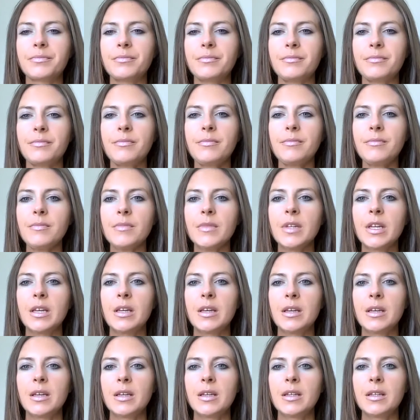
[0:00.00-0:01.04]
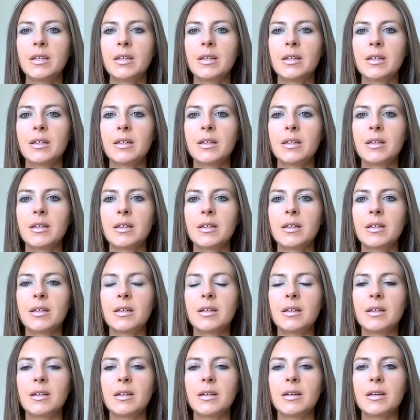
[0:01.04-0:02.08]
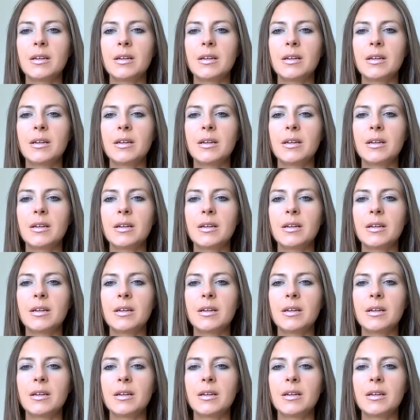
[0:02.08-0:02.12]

Nobody speaks.